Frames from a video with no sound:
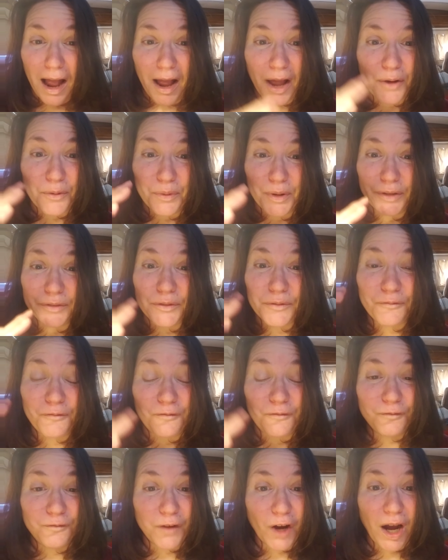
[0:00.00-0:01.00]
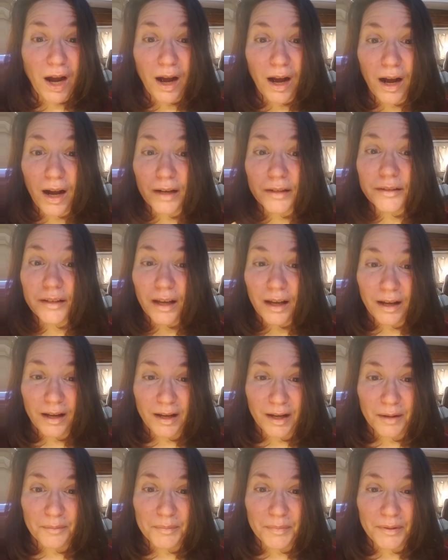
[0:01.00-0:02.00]
I was fucked
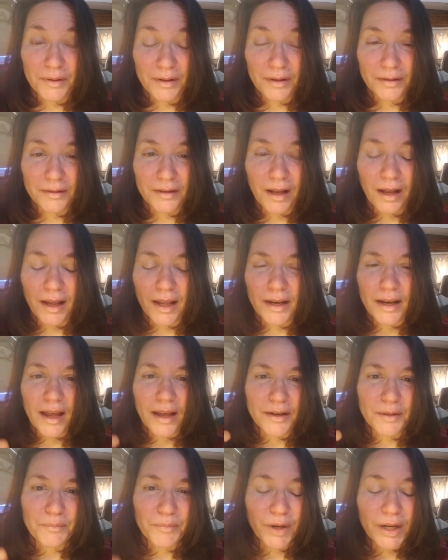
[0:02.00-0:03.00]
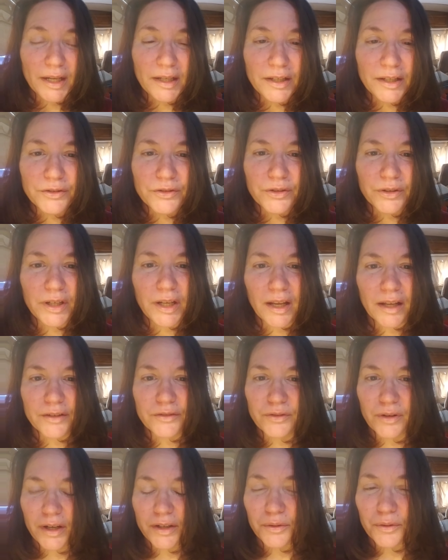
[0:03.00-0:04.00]
up. I had had a brain injury. I had
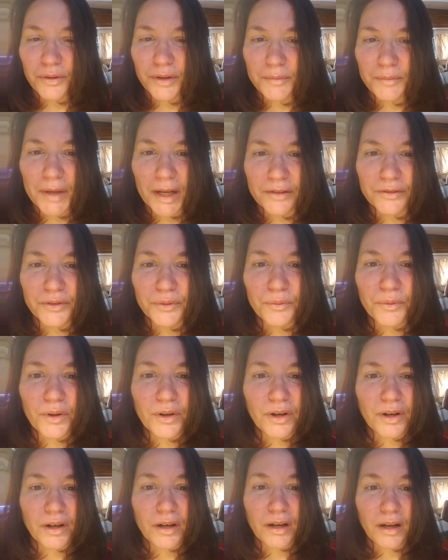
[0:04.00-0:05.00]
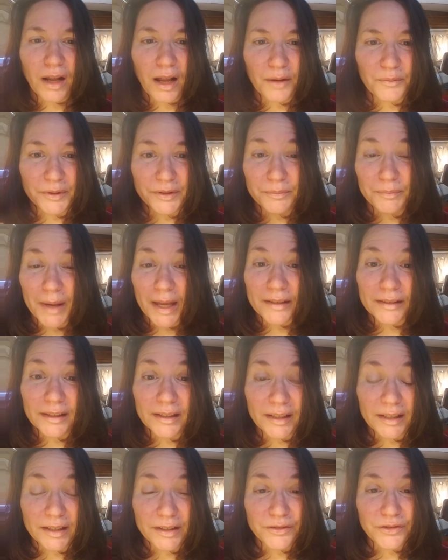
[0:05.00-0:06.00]
tried going back to work. I was
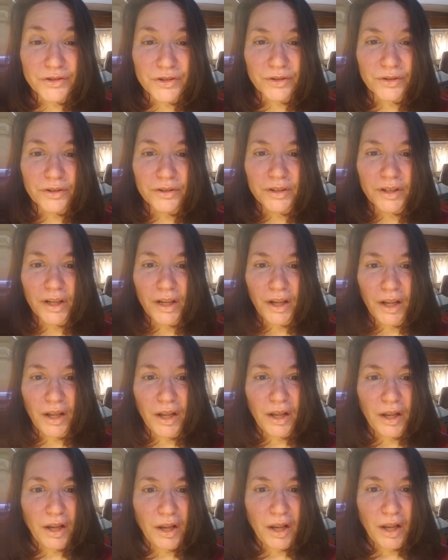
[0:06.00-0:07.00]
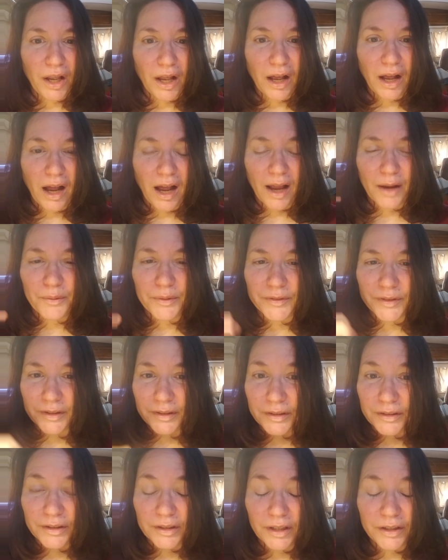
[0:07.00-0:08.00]
badly injured. I was
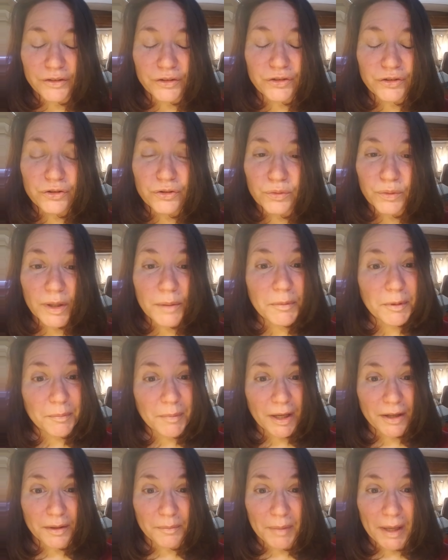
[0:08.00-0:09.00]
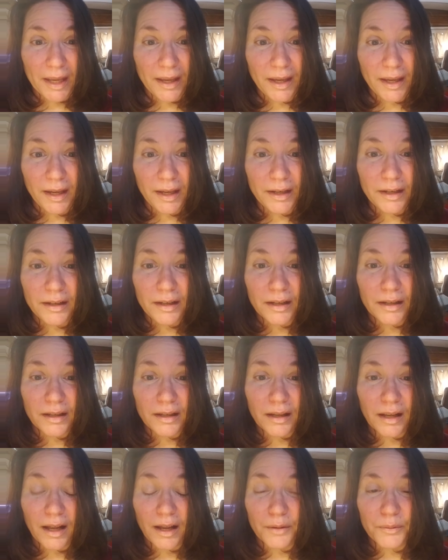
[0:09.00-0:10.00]
in extreme amount of pain.
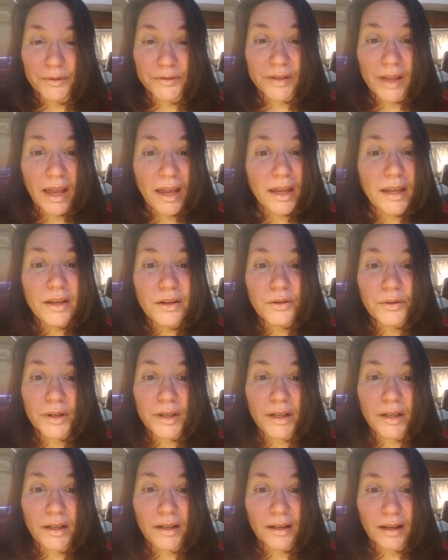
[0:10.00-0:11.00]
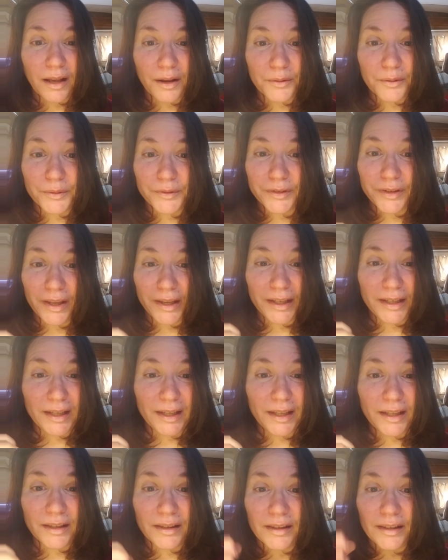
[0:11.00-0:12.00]
I was angry. I was
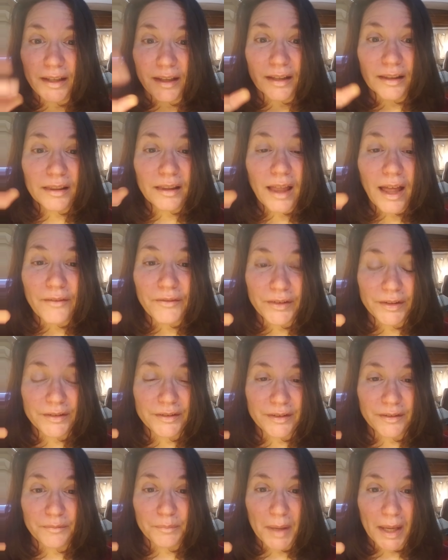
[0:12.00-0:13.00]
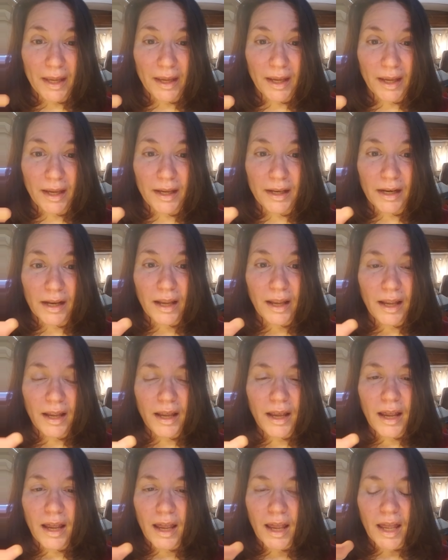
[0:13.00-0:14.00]
like in the 11s of pain
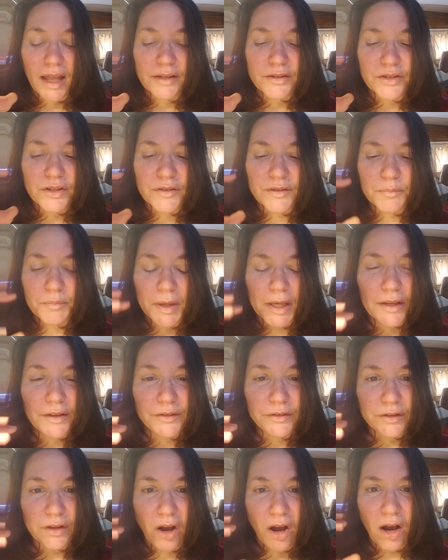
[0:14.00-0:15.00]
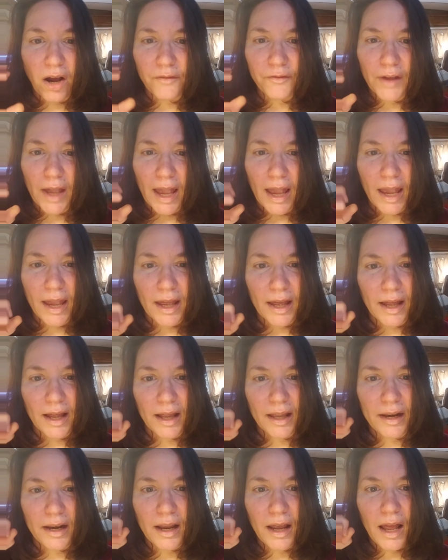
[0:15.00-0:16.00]
and just pissed off,
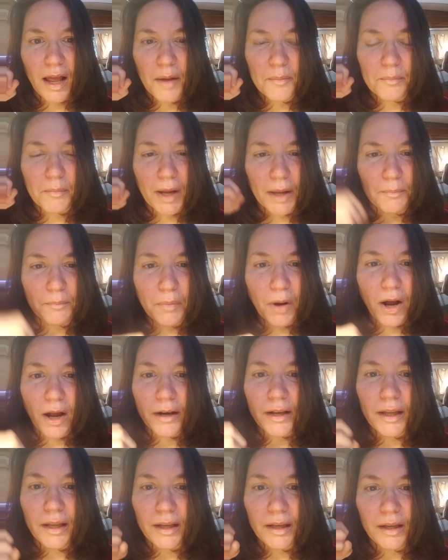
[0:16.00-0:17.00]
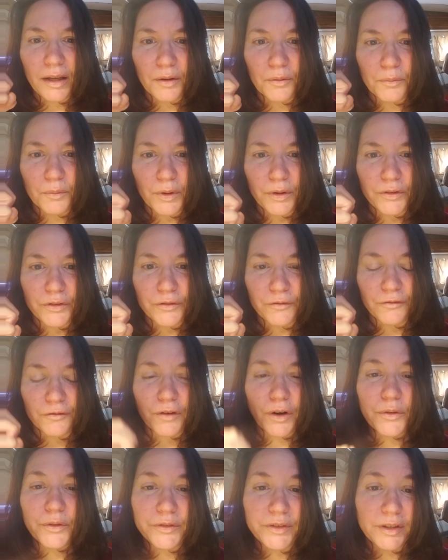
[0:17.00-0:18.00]
and my body was
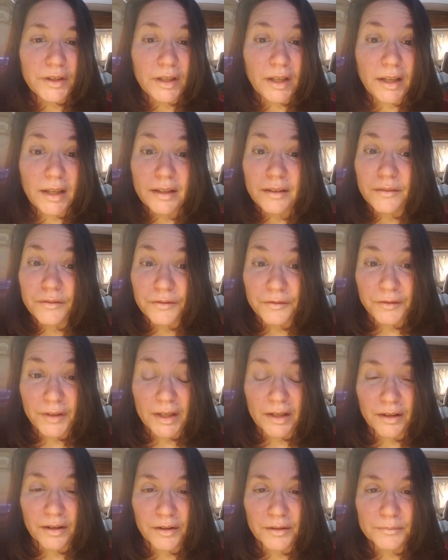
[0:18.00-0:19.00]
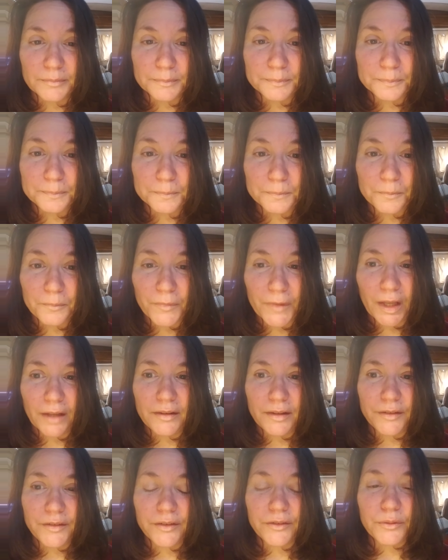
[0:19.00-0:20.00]
frozen in fear.
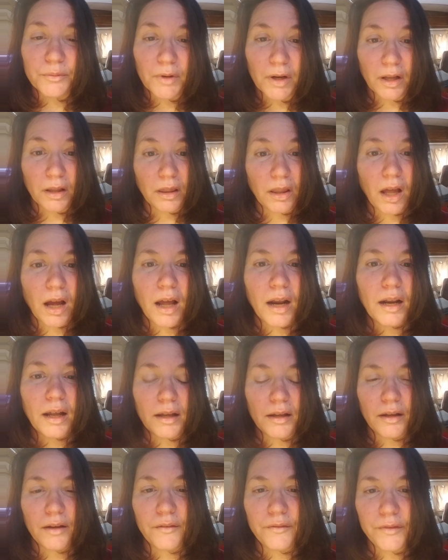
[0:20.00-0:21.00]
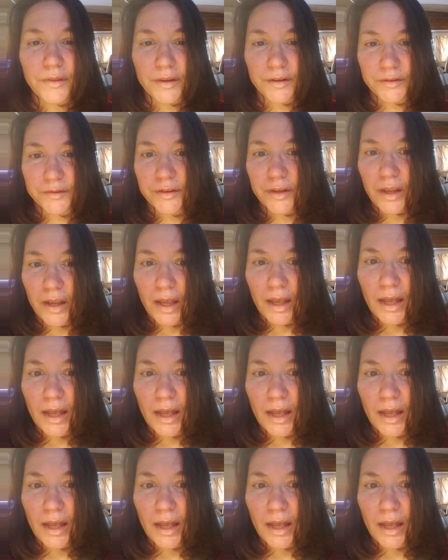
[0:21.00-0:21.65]
And this is where a lot of this